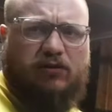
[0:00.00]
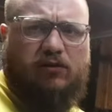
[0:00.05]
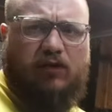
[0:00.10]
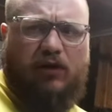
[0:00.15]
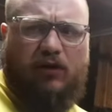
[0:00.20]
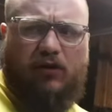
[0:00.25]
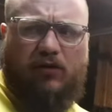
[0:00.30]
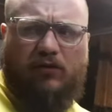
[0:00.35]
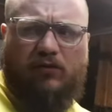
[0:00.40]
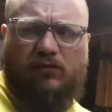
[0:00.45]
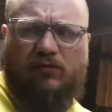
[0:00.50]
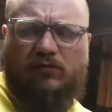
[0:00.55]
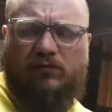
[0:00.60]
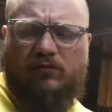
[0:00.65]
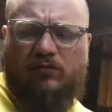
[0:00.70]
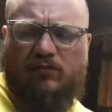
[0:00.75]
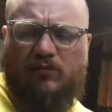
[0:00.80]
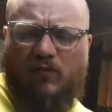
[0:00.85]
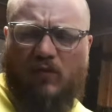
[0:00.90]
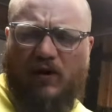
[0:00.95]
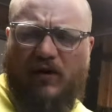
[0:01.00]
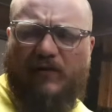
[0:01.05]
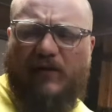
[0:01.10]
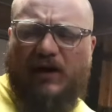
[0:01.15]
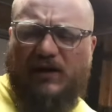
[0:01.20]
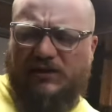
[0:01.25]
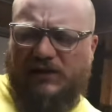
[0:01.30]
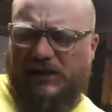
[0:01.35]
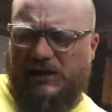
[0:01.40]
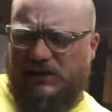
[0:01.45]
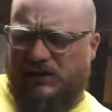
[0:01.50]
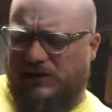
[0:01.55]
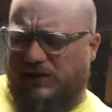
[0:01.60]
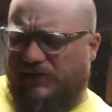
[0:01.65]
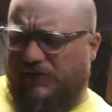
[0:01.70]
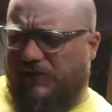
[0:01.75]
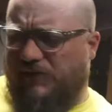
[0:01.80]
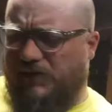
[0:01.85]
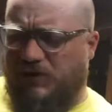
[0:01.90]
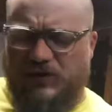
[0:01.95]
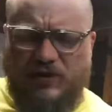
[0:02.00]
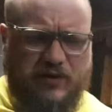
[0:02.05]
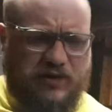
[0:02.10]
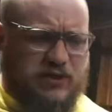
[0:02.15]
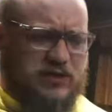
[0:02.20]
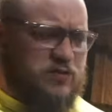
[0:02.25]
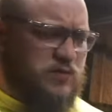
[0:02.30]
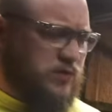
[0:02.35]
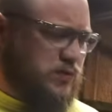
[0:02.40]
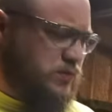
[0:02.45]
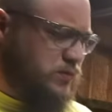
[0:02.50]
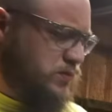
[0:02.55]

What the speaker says: I don't know. One of mine takes a different fluid than this one.